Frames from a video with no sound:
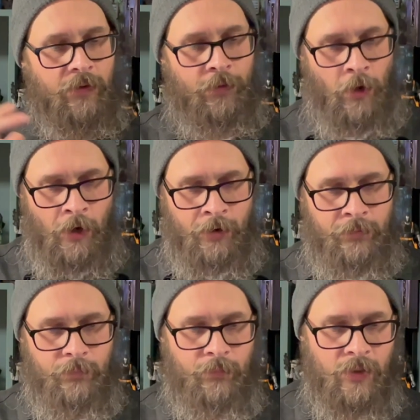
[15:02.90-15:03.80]

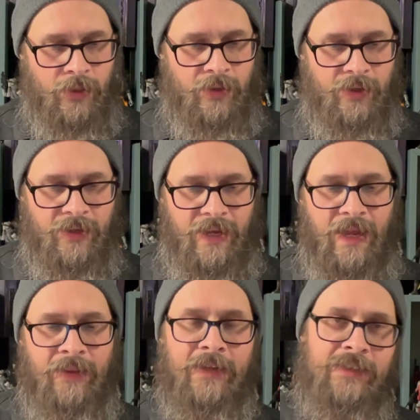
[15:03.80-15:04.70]
Third,
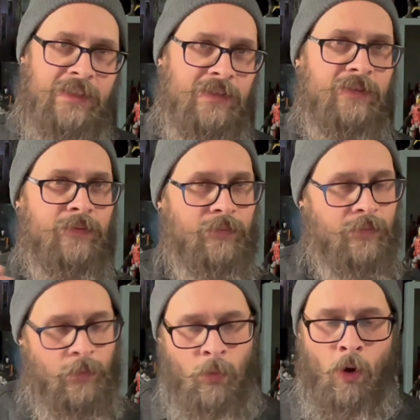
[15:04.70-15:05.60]
and this is
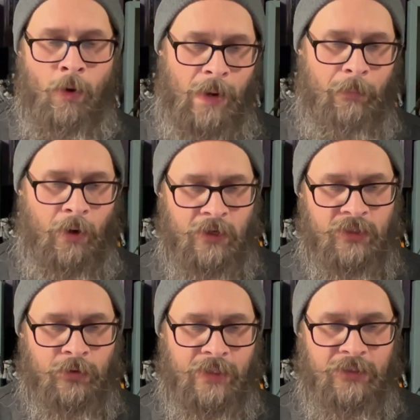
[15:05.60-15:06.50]
more my
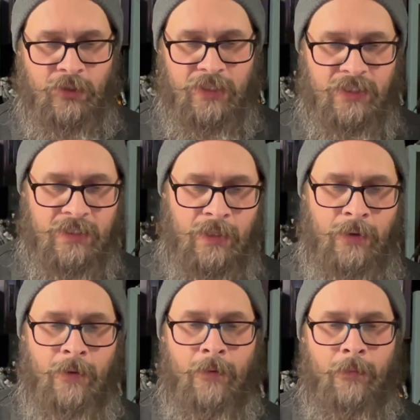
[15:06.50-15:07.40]
personal interest,
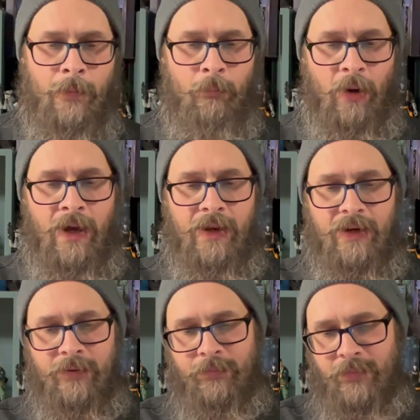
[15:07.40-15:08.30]

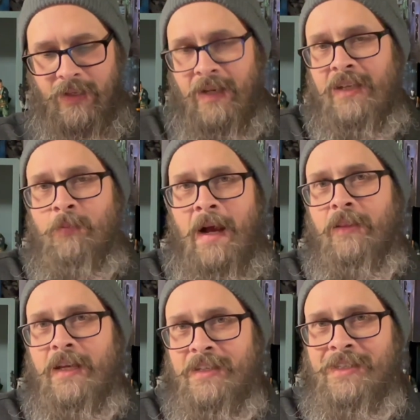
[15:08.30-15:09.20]
but it is my
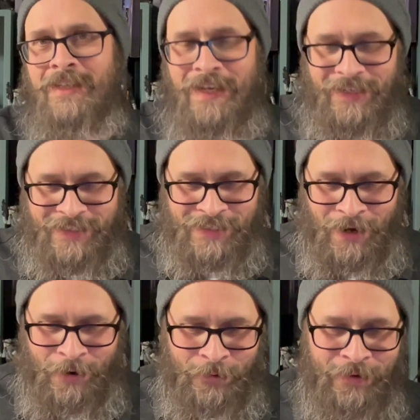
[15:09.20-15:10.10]
list,
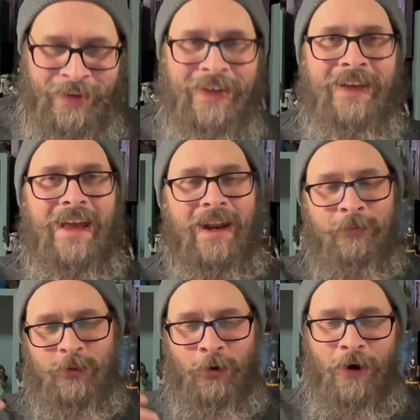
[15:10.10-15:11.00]
so, and I'm
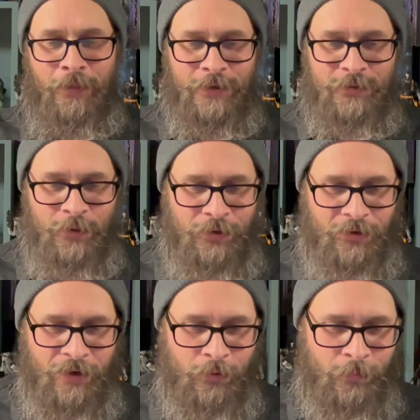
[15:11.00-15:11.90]
sure others will
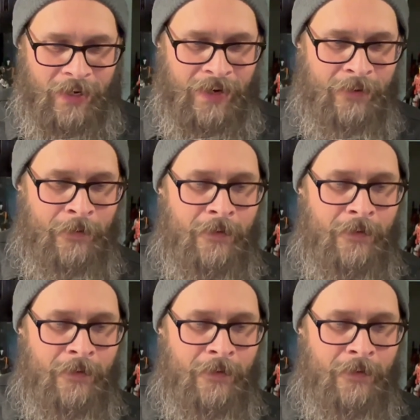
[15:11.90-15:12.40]
agree with me.